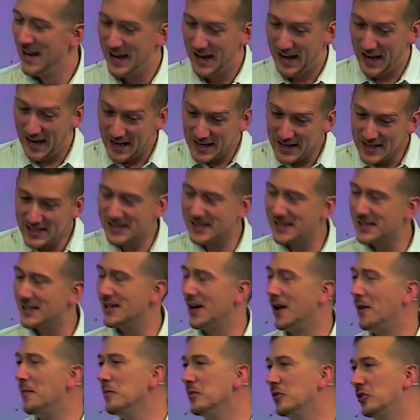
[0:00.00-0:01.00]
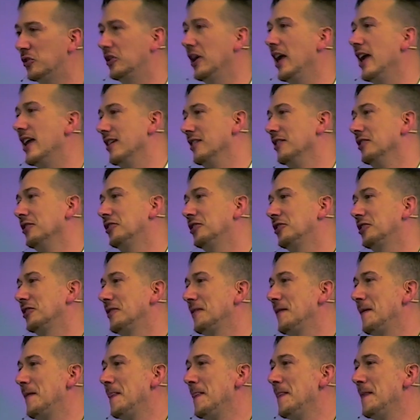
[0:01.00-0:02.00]
In some sense,
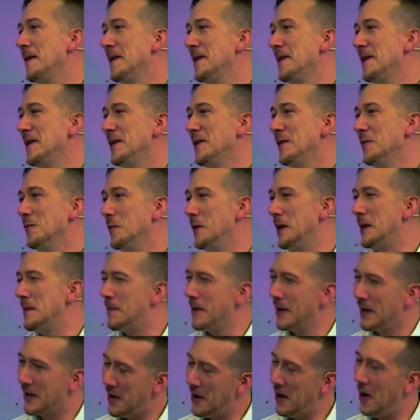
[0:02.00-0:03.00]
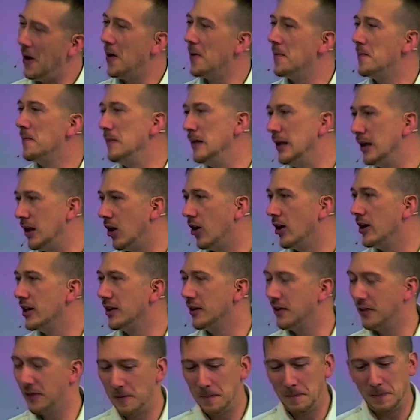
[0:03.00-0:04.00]
we become
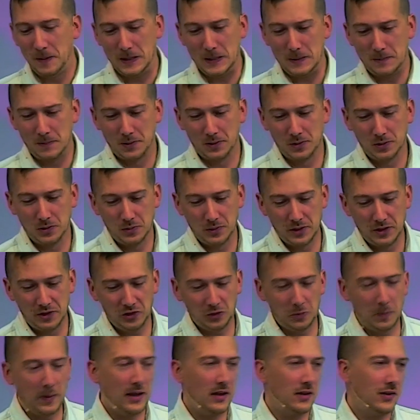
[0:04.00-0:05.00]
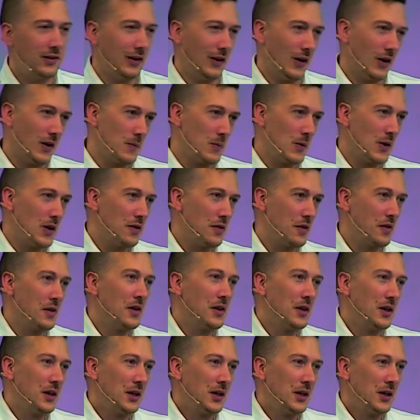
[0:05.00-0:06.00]
like the people we spend time with.
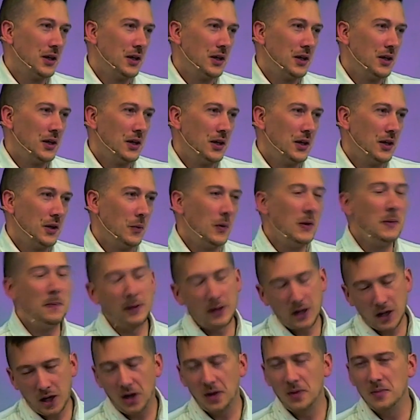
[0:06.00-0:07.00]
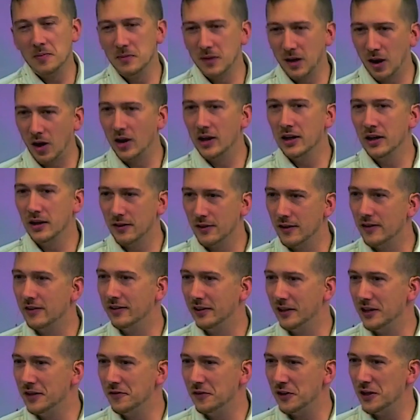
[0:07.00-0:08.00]
We become like the
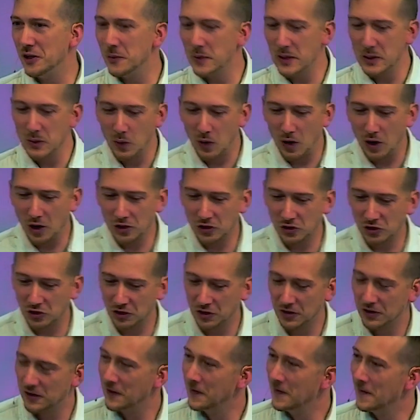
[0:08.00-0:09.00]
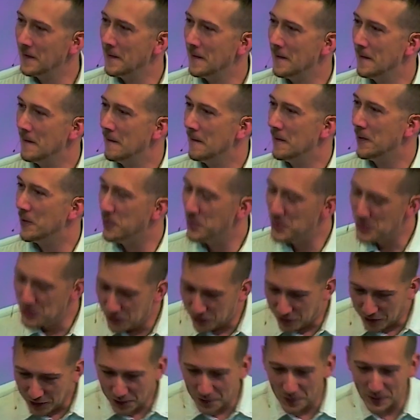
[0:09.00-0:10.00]
TV we watch, the
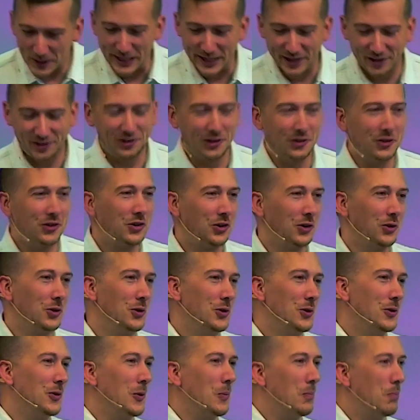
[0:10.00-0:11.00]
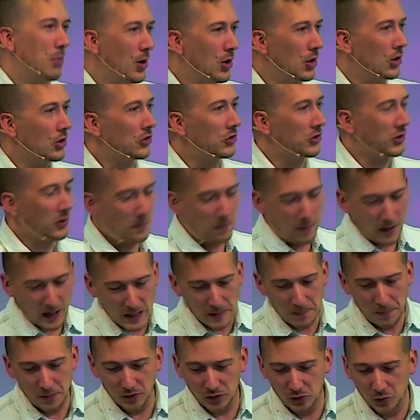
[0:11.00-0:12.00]
music we listen to, the books and
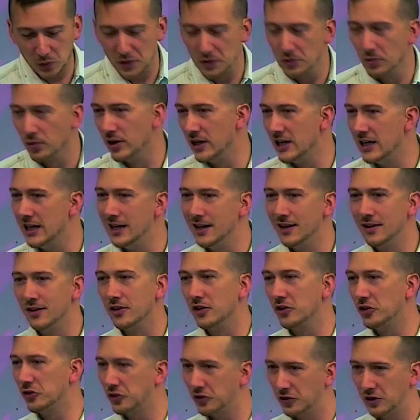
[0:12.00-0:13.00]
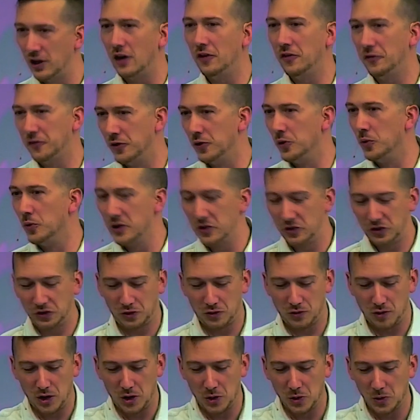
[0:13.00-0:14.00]
papers we read, the stuff that we
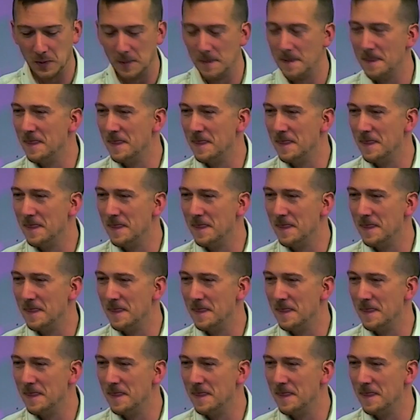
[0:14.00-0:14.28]
scroll.